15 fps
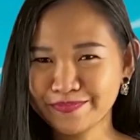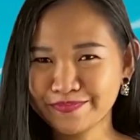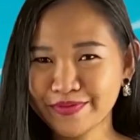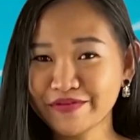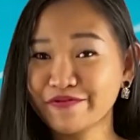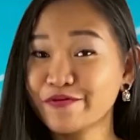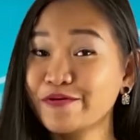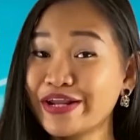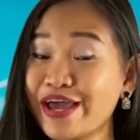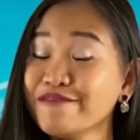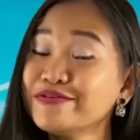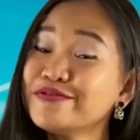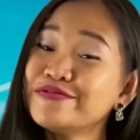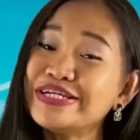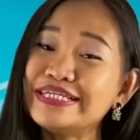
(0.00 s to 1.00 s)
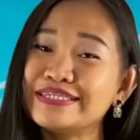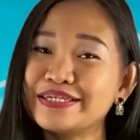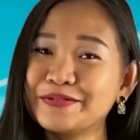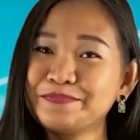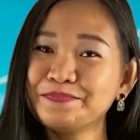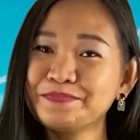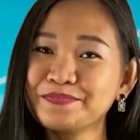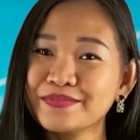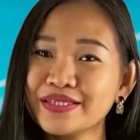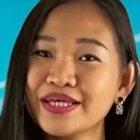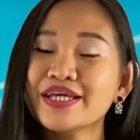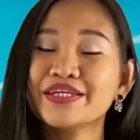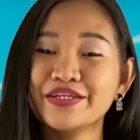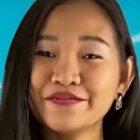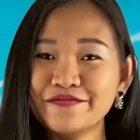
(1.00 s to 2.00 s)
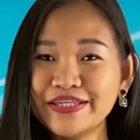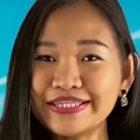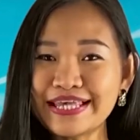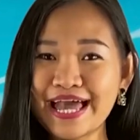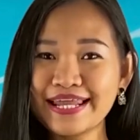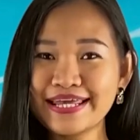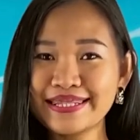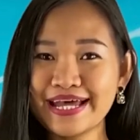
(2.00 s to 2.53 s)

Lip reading: But for whatever reason, you've decided